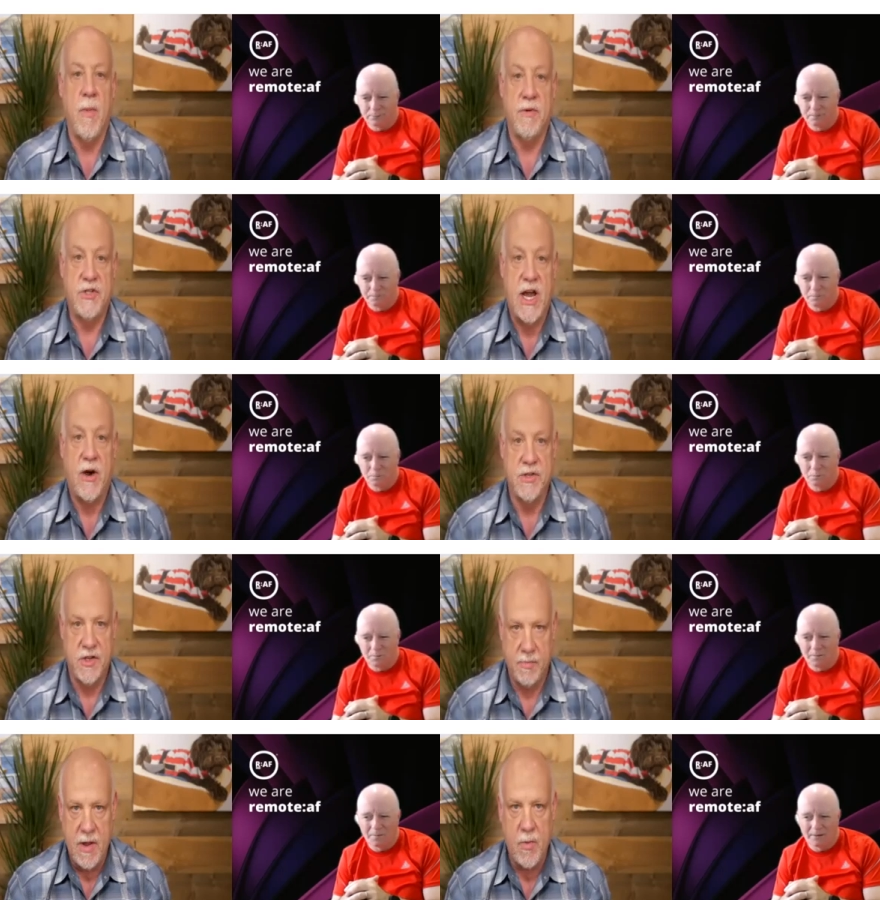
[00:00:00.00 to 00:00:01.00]
Speaker 1: challenges
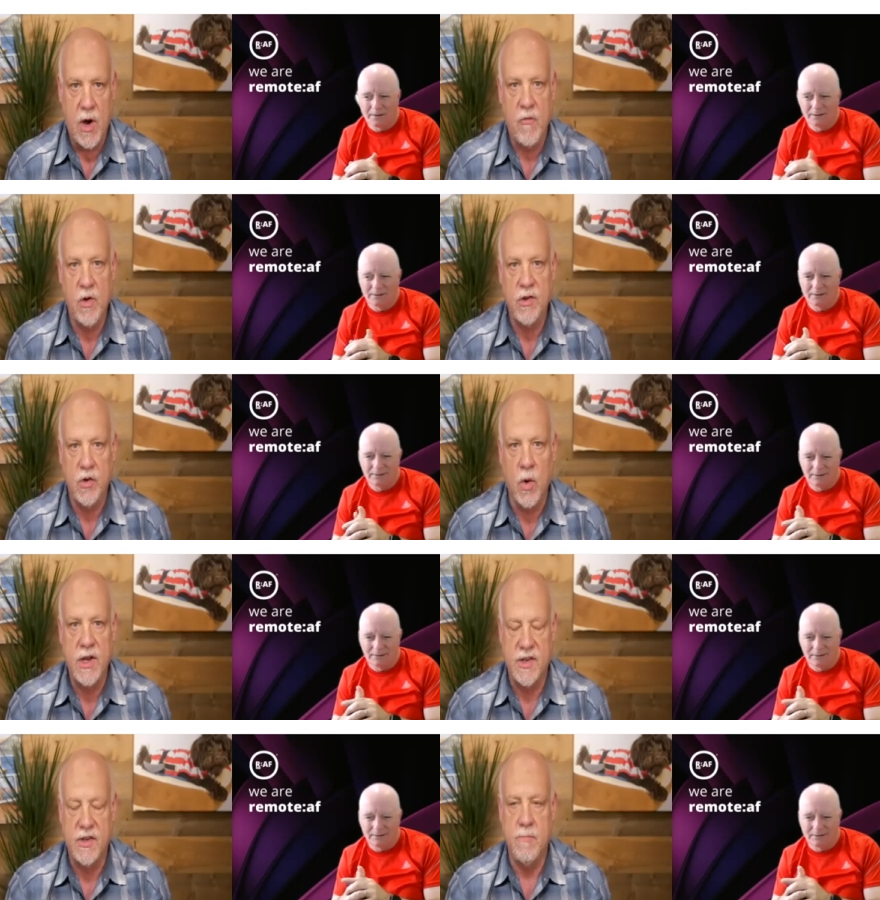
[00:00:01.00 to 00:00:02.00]
people have with stories
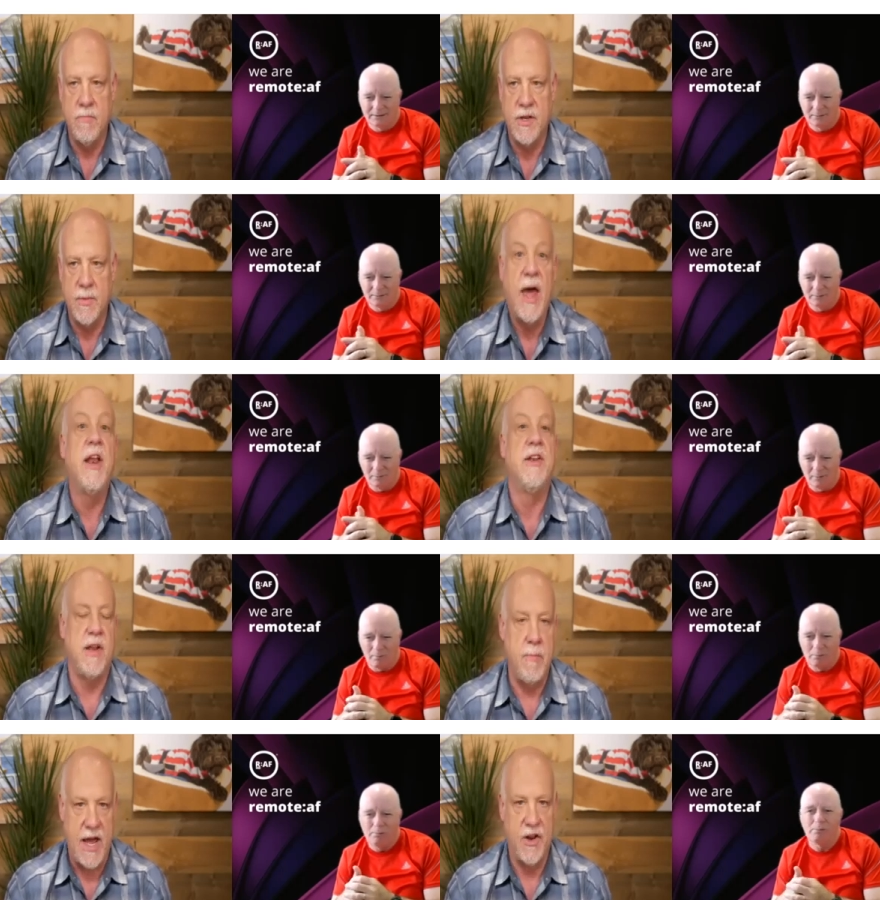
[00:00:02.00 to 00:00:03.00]
is dependency
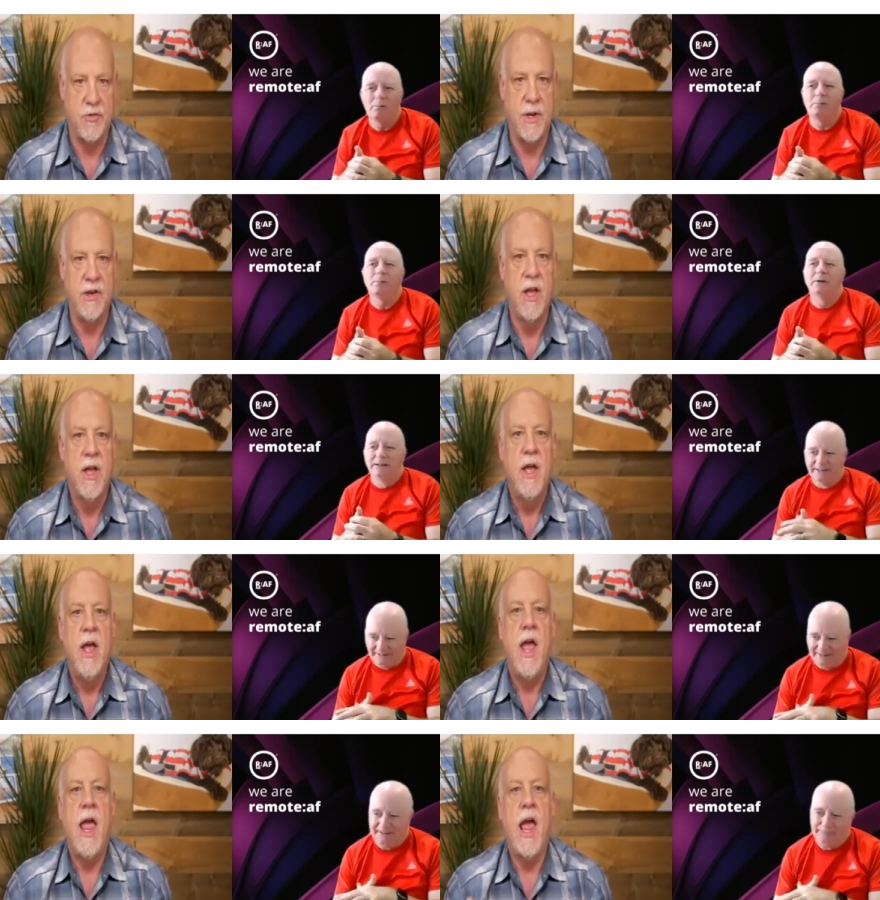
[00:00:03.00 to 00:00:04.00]
management.
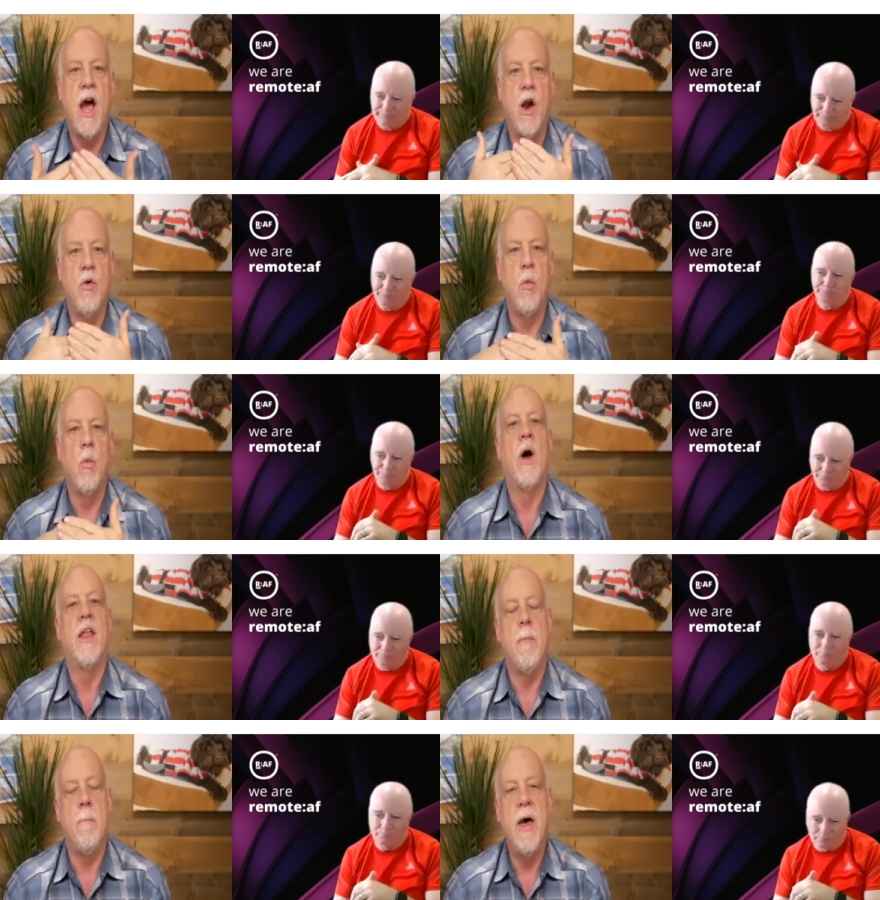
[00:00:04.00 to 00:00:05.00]
And one of
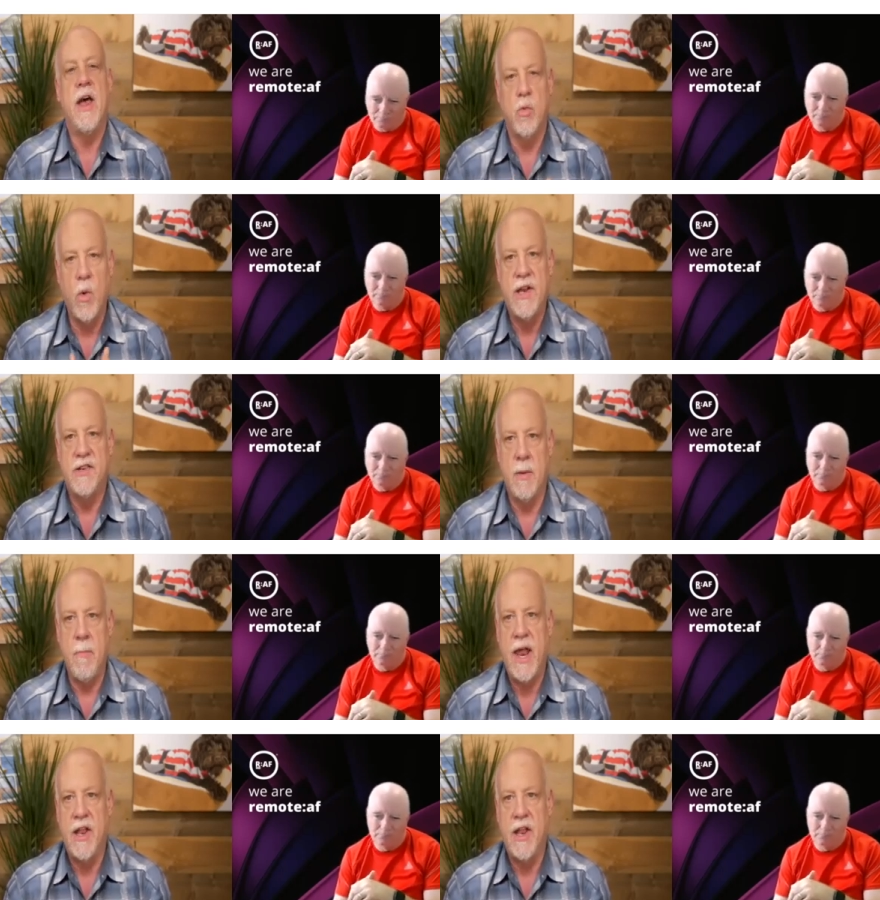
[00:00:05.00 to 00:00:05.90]
the best ways to manage